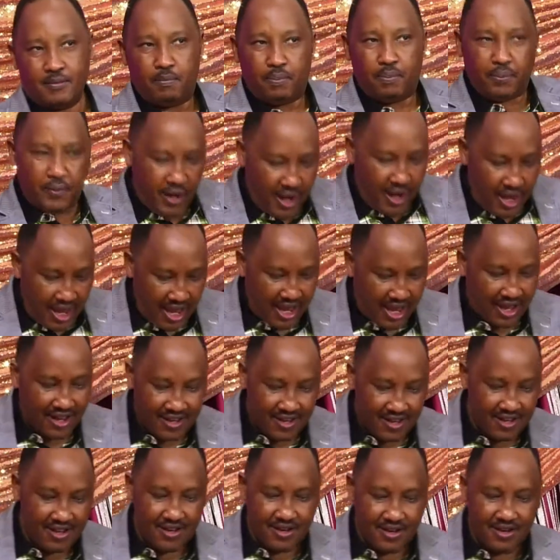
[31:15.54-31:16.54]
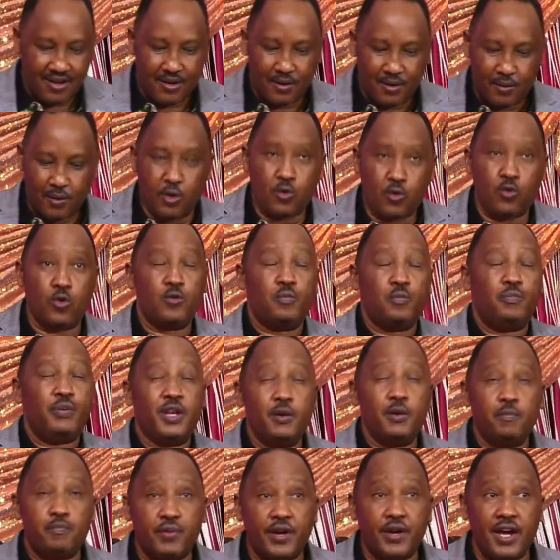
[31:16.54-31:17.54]
Prayer. We could be
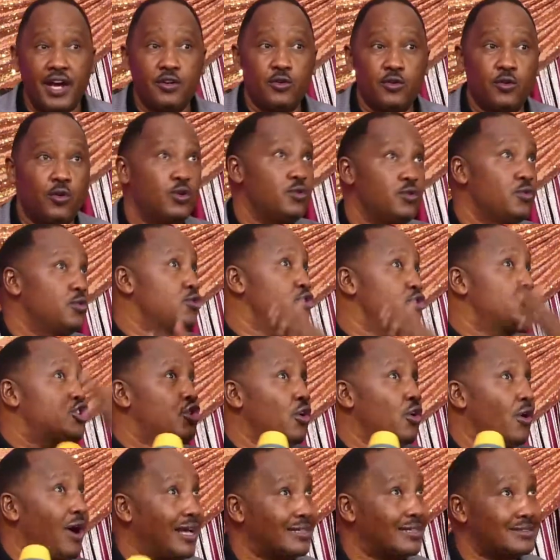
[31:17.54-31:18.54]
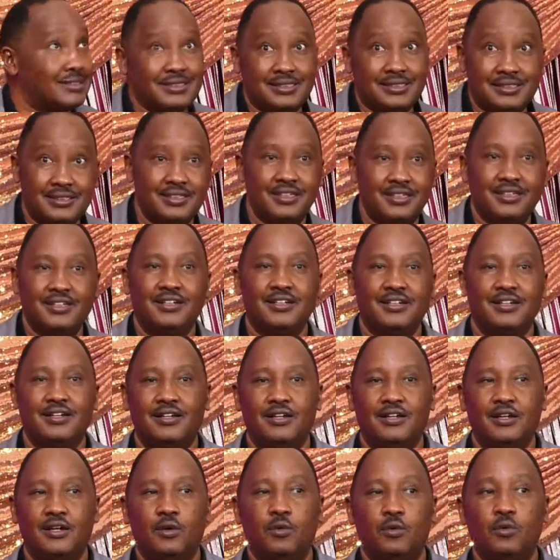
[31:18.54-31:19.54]
in prayer and God would show us.
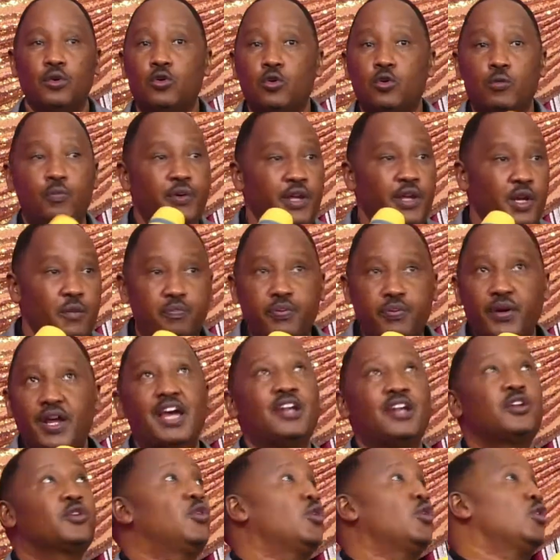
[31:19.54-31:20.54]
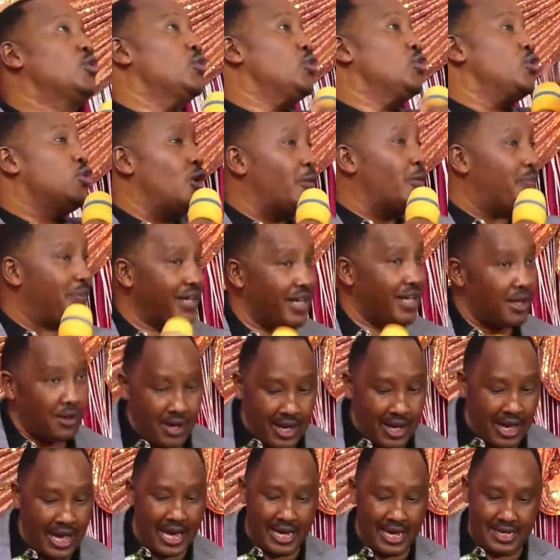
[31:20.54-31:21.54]
We could be in prayer and God would open
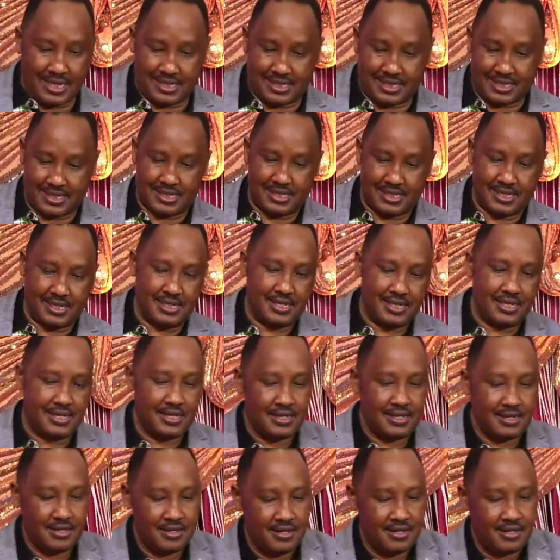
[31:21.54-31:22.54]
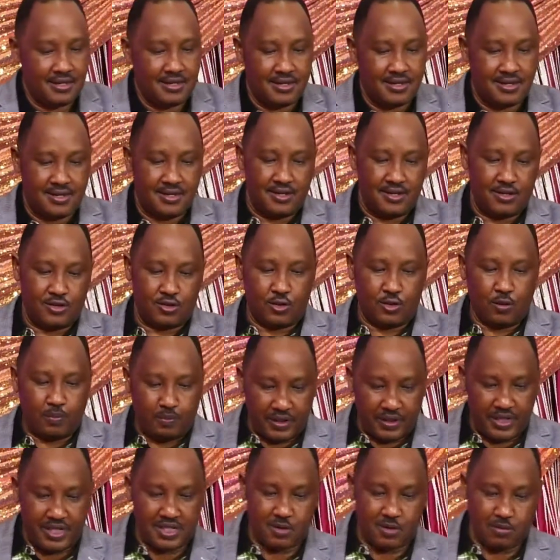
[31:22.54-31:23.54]
our eyes. So
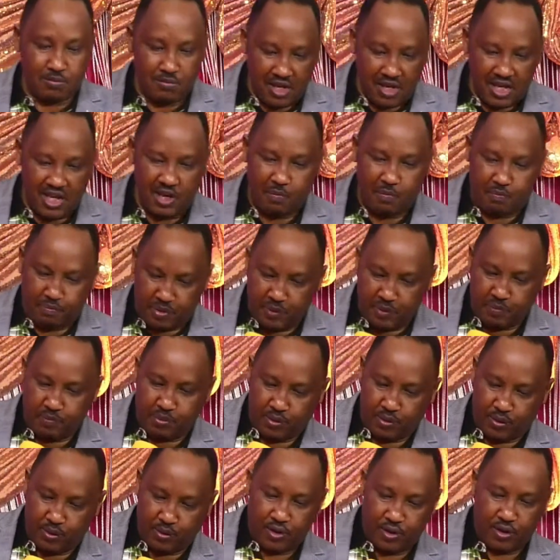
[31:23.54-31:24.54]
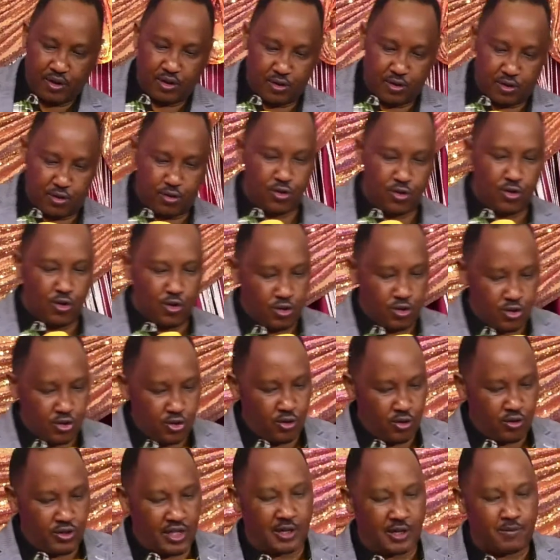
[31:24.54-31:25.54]
please, many people do not
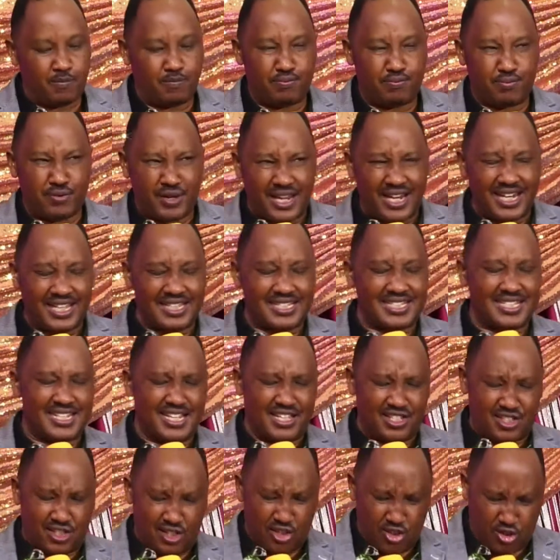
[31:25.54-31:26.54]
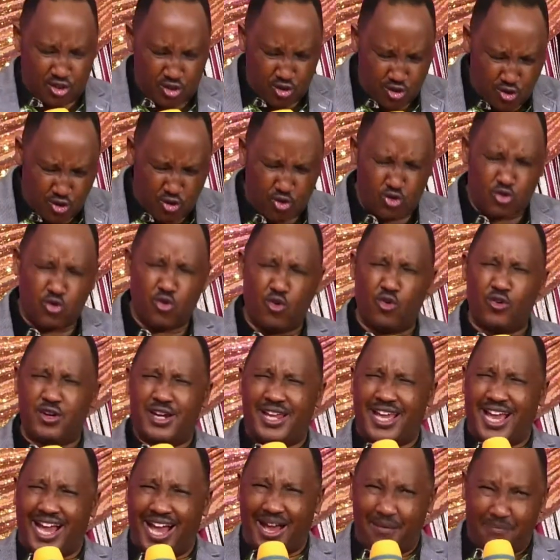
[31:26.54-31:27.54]
know that prayerlessness is not
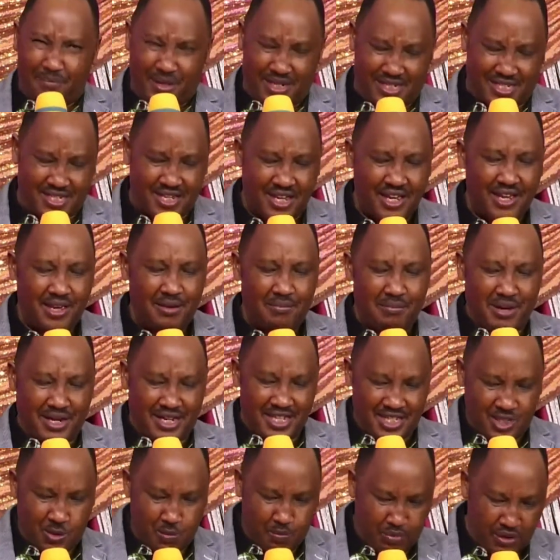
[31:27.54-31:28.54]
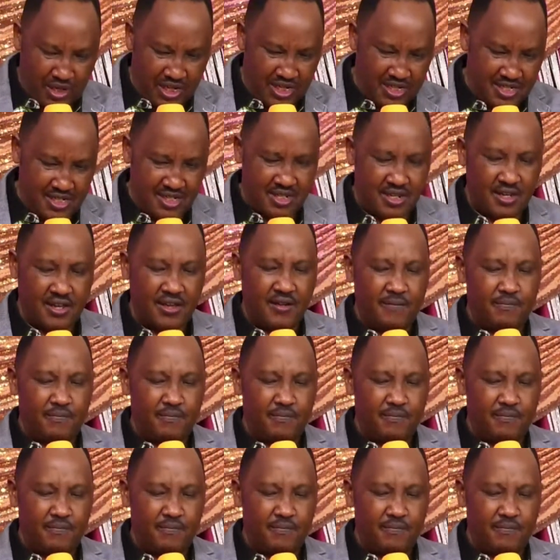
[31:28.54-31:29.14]
only habit, but a spirit.